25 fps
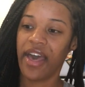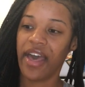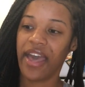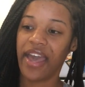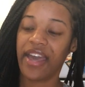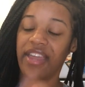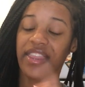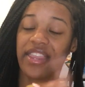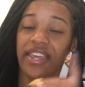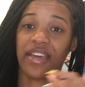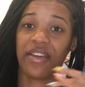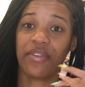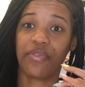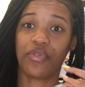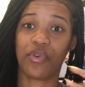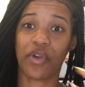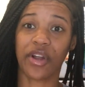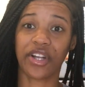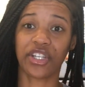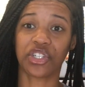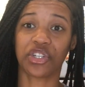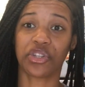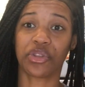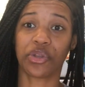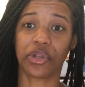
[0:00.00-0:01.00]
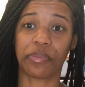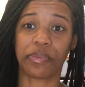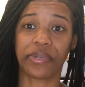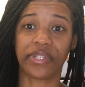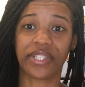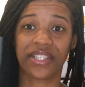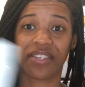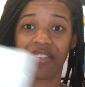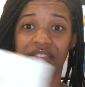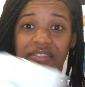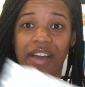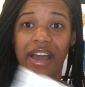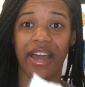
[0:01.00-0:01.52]
And then
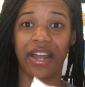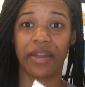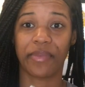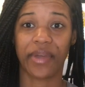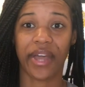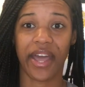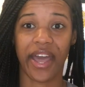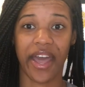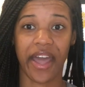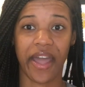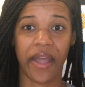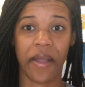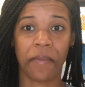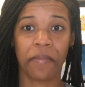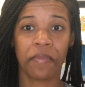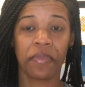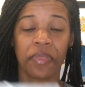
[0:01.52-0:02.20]
403% vitamin A.